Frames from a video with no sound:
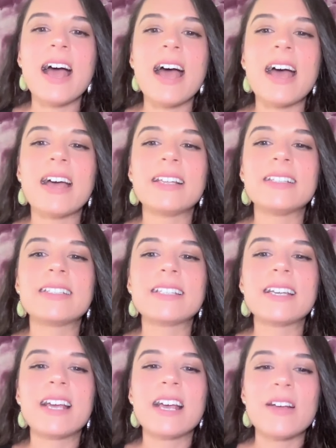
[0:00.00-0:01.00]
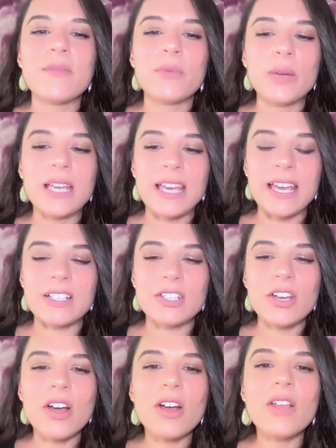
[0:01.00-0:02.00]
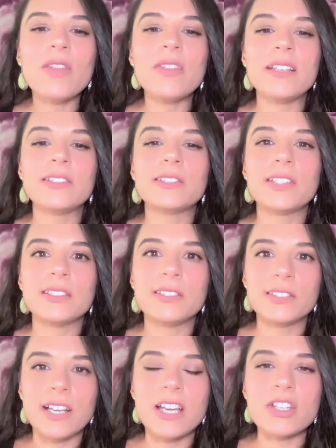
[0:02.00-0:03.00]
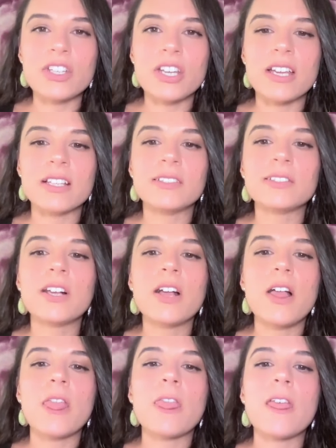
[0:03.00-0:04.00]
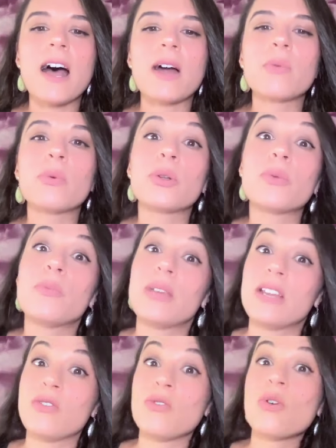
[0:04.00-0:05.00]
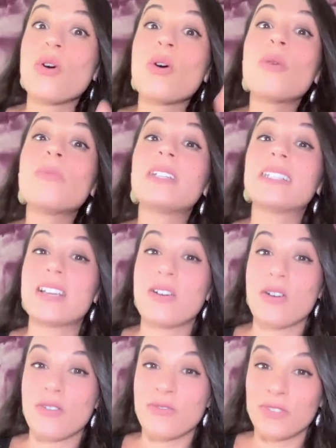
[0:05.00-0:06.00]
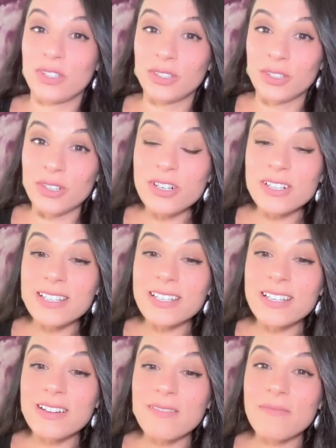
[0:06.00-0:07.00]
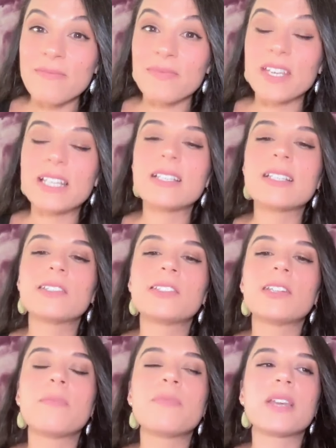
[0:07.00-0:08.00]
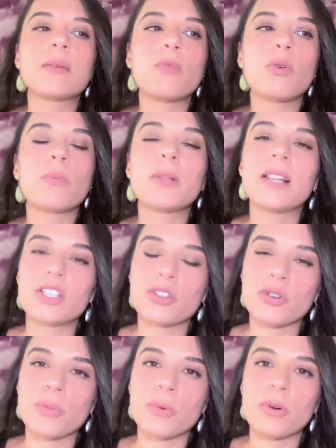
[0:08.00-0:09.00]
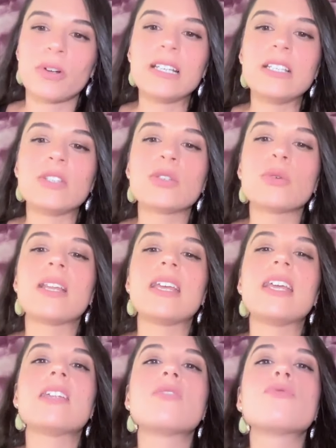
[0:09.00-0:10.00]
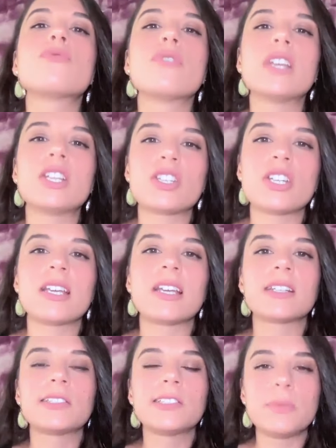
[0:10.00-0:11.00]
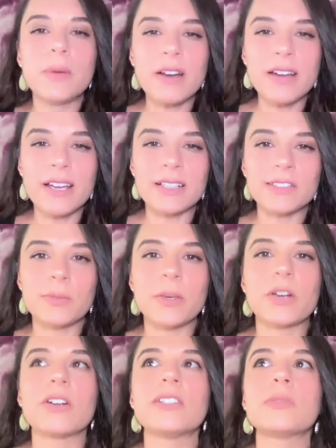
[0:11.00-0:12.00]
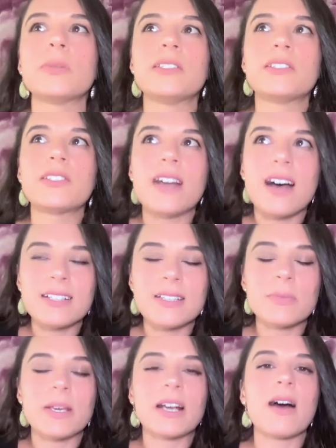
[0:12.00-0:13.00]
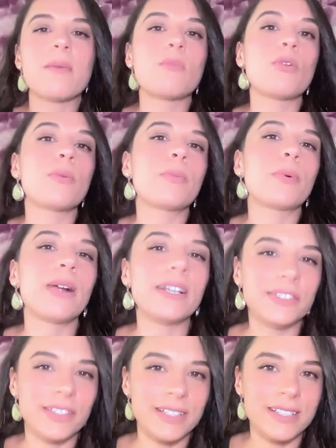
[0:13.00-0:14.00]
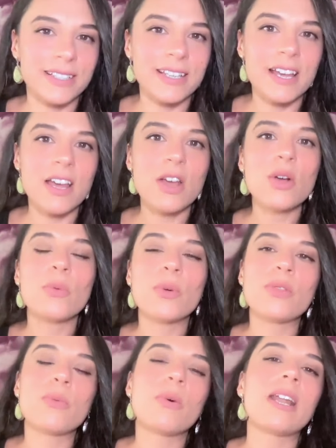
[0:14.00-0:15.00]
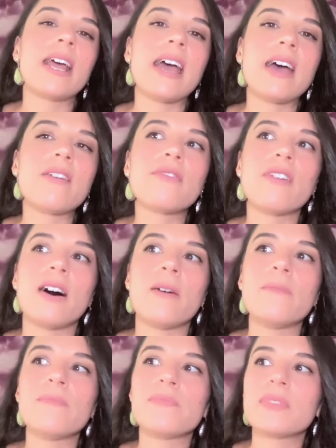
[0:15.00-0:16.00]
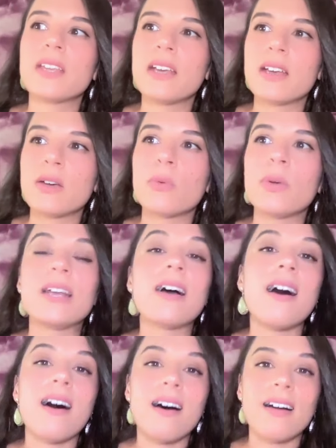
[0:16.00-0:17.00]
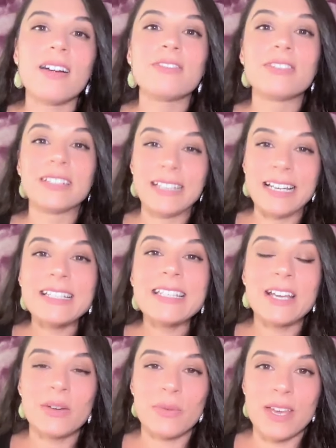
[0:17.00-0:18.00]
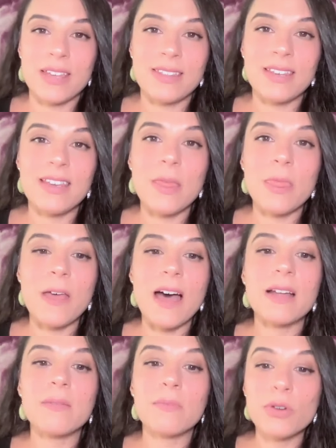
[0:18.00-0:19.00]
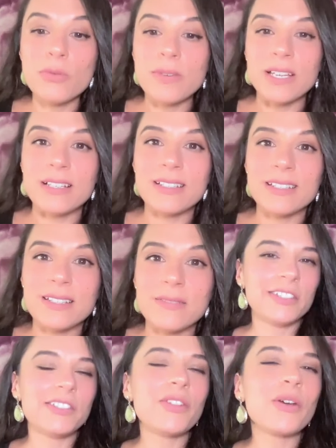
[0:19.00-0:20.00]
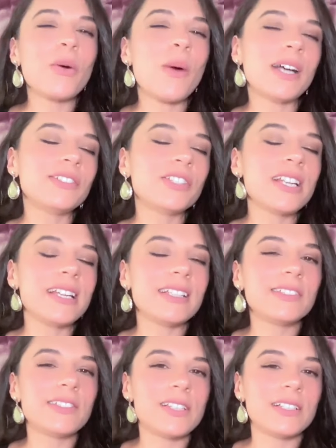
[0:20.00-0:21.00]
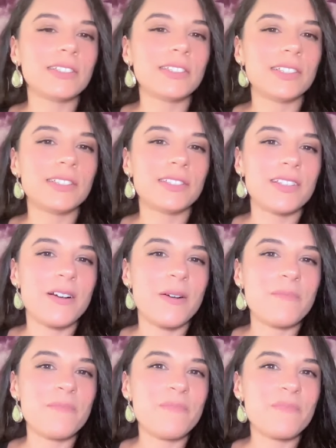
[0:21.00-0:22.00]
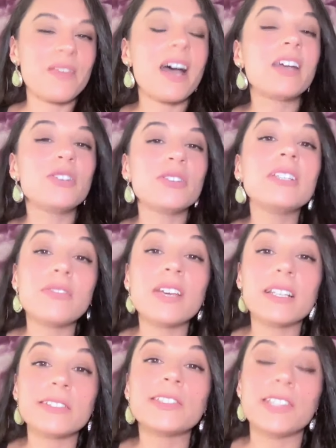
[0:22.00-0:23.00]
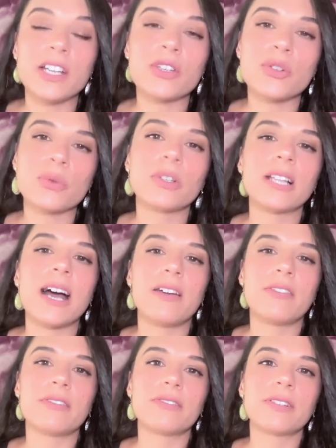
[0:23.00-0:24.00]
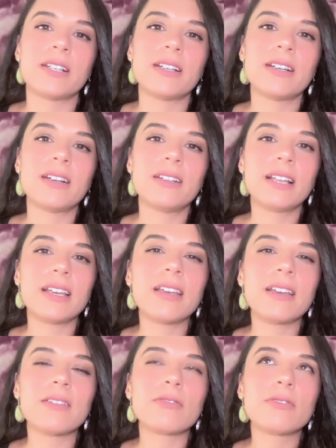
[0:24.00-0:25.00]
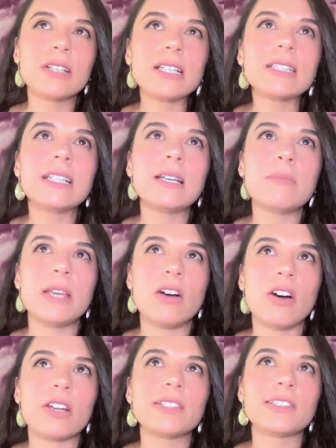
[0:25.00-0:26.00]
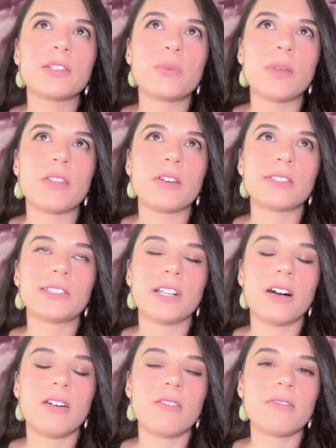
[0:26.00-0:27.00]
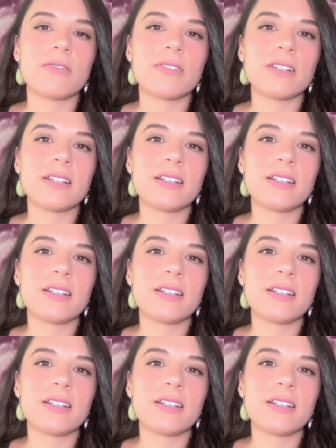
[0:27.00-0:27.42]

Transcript: And we can turn these sensations that would be normally overlooked into something more pleasurable, into an enriching experience, because we start to become more present with whatever we are relating with in that moment. So the question is, dear sister, are you living a sensual life? Like, really be honest with yourself.